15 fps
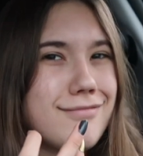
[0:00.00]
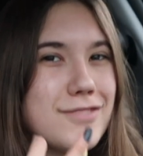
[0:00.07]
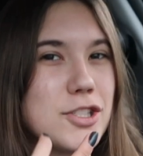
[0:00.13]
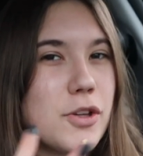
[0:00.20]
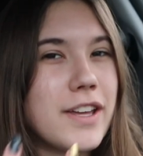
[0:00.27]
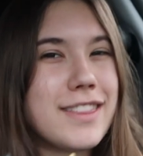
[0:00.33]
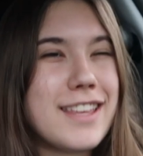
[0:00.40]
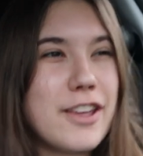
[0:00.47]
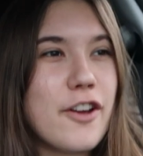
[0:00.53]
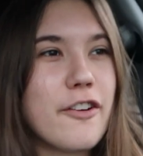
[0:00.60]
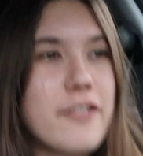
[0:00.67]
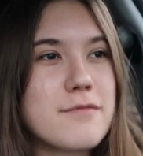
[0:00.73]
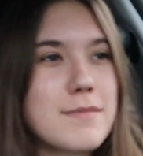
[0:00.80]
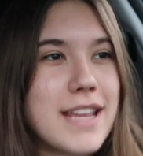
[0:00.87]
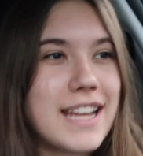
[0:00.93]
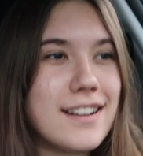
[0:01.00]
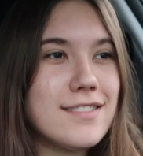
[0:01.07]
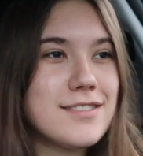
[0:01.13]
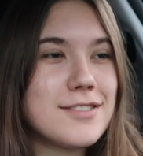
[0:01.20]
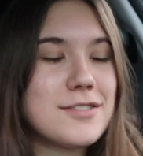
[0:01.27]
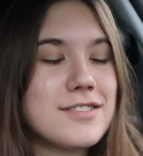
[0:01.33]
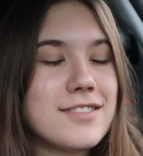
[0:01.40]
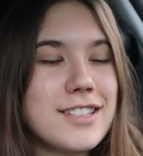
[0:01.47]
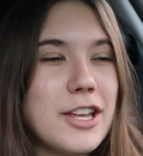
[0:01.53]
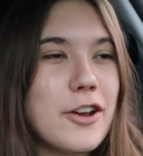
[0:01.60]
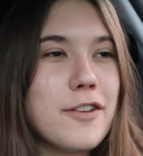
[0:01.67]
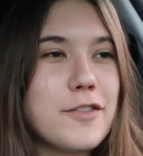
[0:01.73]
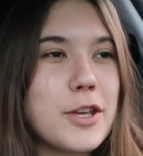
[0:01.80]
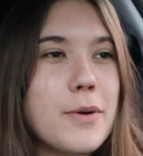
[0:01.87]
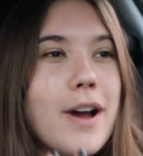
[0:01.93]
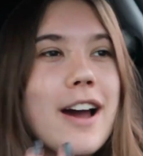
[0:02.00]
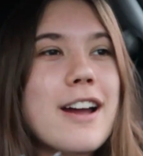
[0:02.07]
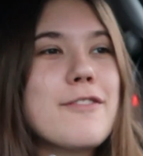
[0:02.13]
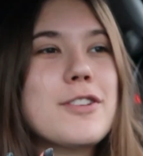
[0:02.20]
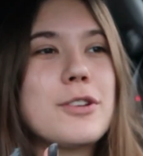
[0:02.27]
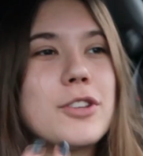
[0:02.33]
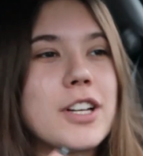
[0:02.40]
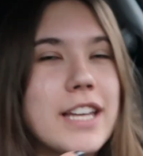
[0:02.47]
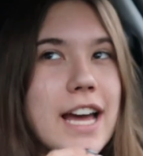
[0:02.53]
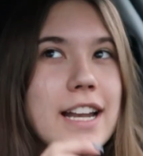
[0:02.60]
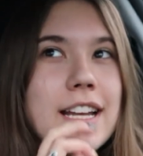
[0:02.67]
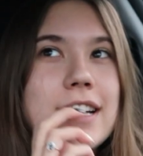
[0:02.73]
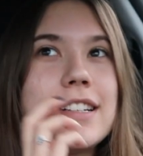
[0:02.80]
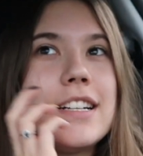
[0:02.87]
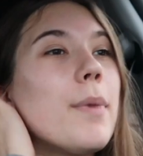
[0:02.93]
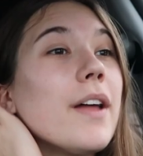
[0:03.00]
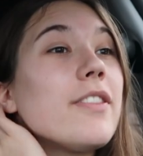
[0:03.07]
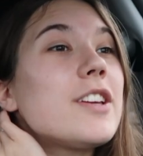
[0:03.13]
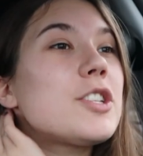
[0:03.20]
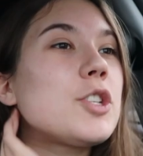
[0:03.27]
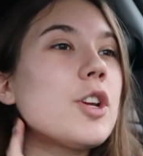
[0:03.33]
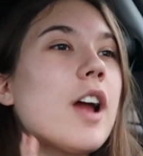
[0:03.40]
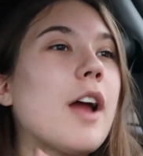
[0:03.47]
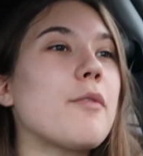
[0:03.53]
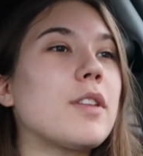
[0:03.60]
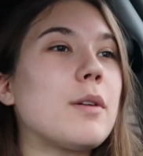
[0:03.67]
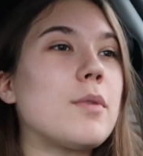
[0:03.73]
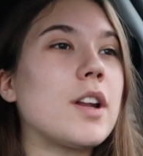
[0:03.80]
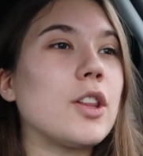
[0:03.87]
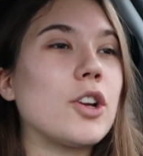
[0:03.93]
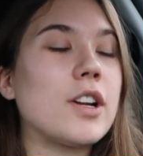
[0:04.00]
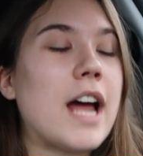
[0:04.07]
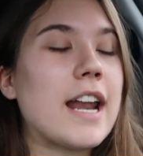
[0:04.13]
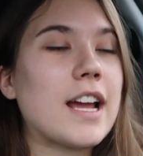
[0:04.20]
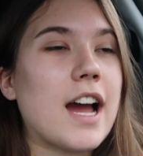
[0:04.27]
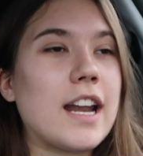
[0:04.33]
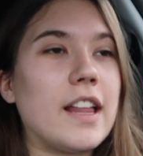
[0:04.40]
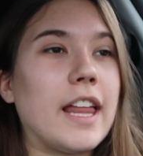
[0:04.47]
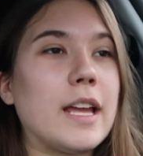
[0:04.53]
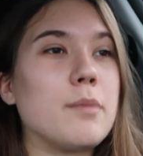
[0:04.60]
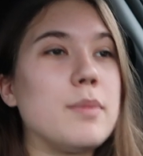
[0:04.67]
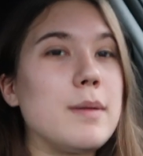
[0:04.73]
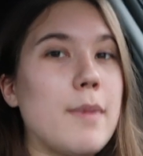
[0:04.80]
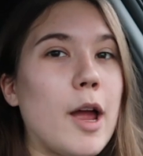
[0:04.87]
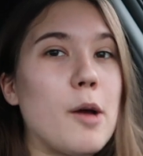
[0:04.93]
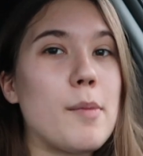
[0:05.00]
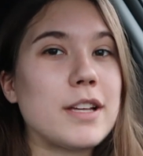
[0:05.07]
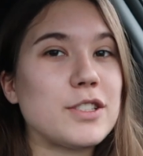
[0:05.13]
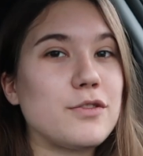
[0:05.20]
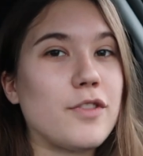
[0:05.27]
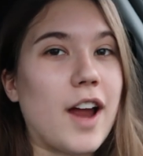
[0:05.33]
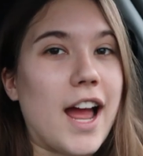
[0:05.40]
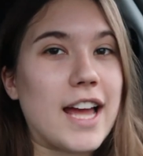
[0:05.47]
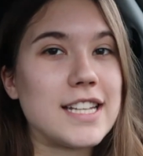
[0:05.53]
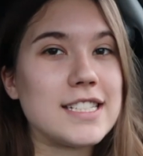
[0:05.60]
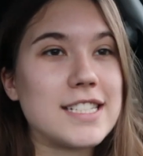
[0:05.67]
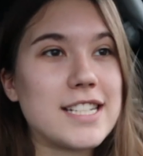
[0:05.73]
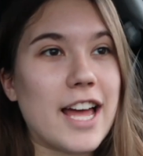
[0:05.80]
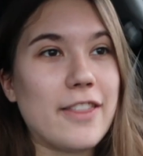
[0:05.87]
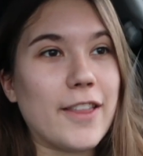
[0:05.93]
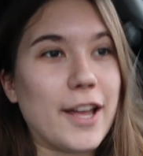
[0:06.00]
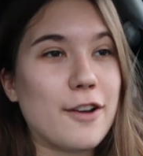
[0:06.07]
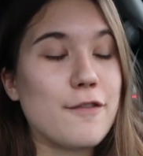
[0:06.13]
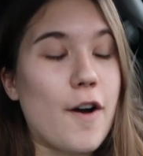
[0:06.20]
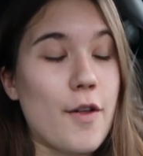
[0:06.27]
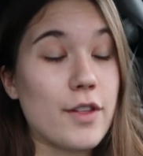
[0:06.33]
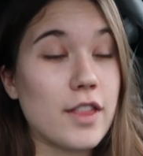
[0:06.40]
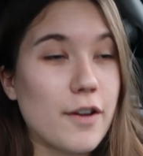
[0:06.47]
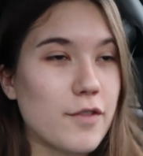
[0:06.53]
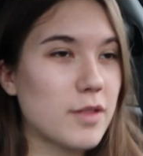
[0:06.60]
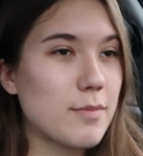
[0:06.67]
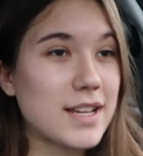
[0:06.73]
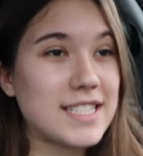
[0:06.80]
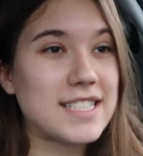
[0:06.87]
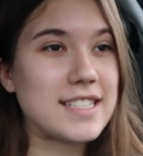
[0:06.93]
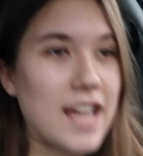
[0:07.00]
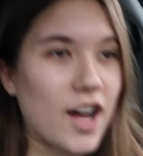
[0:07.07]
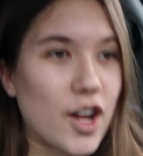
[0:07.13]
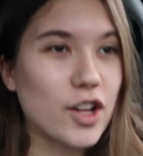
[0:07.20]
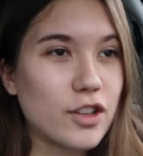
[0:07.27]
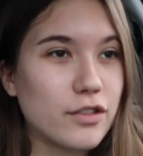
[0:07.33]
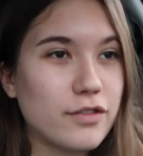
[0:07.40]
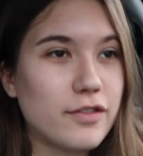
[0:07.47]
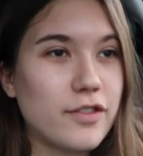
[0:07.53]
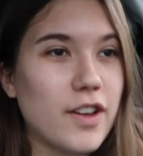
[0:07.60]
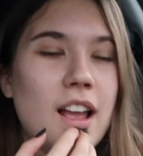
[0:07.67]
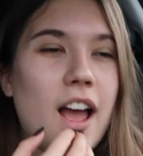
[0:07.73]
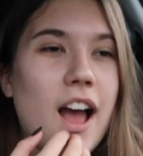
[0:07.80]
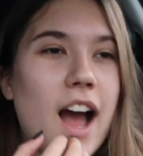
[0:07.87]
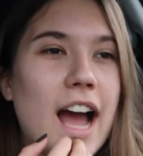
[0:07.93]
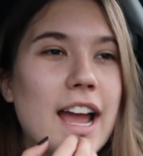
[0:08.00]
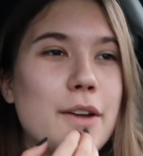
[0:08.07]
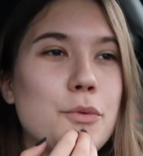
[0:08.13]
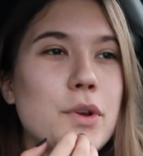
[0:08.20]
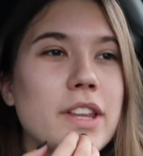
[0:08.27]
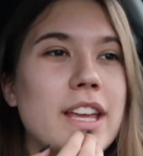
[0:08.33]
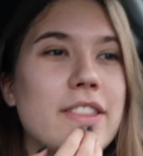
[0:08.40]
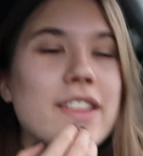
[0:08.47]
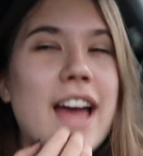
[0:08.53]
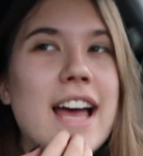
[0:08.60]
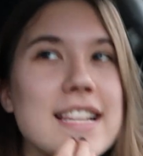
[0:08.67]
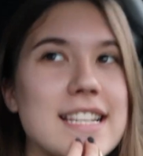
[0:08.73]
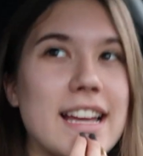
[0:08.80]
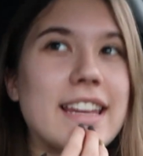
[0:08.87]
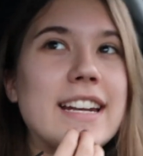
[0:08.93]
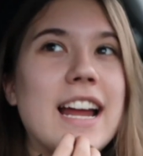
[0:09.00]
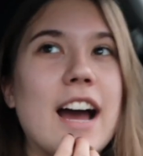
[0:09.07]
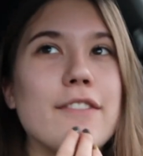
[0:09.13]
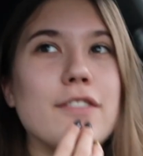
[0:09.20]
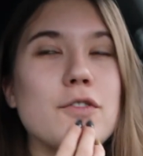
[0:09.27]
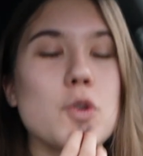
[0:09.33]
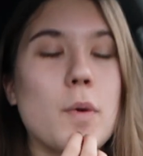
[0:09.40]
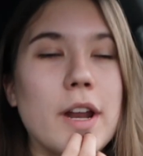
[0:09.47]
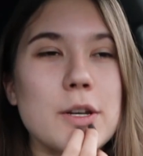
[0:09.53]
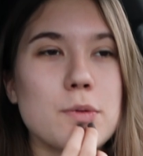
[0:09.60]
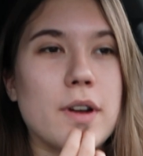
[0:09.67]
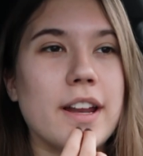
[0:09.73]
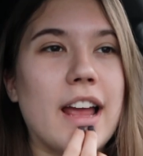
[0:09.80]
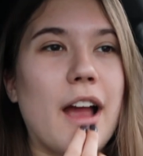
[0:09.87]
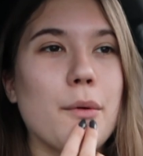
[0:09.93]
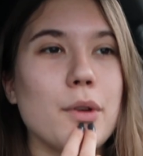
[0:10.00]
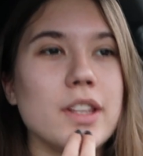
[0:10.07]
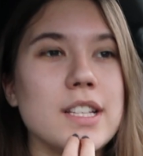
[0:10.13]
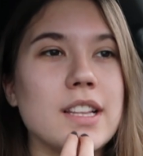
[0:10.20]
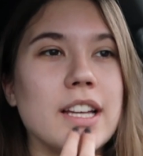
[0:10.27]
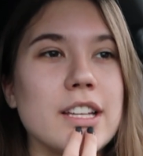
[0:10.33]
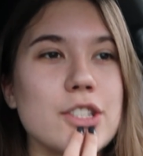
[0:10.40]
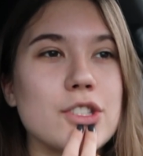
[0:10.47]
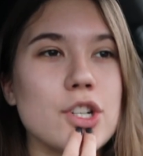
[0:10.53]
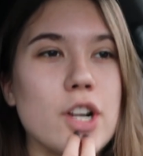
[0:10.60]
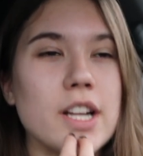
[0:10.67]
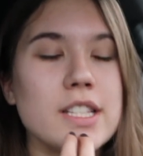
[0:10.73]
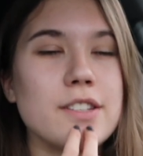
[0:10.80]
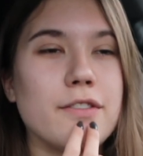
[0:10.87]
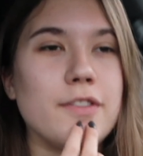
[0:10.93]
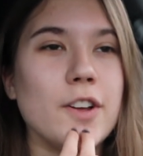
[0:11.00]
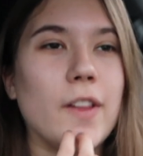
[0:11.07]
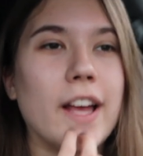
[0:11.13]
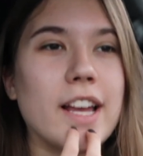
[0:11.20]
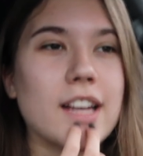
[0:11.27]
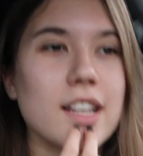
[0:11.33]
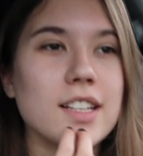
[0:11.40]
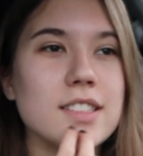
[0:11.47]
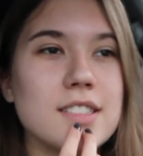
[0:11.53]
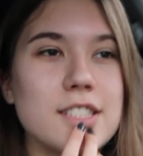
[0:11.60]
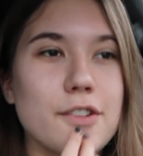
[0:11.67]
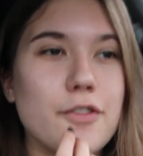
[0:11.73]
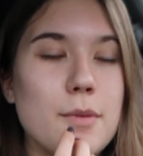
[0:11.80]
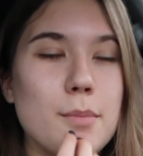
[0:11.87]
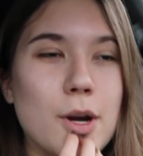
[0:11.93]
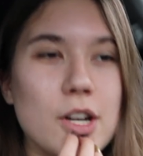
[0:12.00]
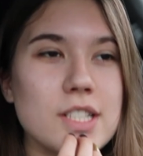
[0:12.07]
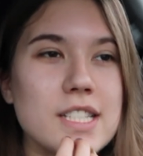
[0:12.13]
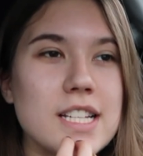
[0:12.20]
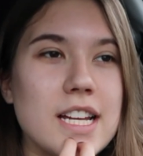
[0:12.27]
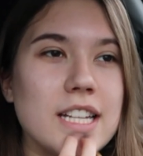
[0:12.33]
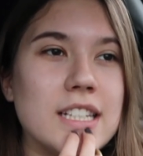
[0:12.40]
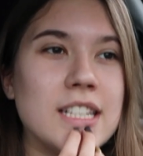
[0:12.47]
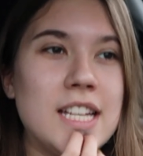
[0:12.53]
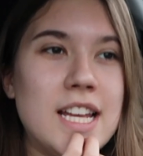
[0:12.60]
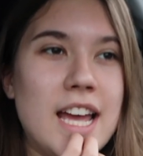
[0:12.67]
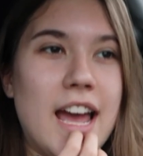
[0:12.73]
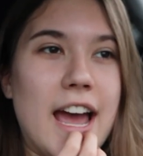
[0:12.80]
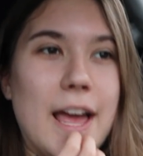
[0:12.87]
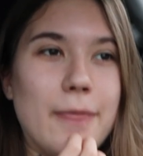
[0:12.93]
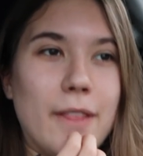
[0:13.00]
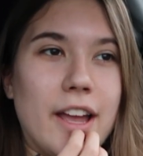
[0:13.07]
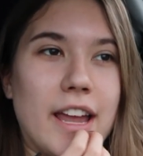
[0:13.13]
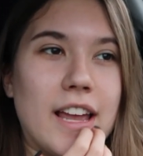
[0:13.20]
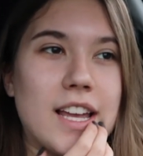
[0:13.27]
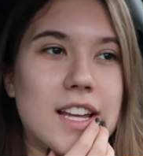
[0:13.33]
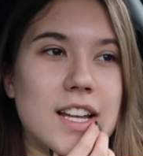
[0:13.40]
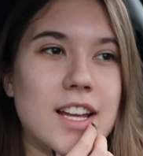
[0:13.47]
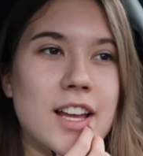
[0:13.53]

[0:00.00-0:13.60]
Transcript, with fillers: So like the year of me, the year of you, however you look at it. But this year I really want to learn how to kind of like be my own best friend and like fall in love with myself. I really, the second half of 2020, I really like started to feel like a different person, and like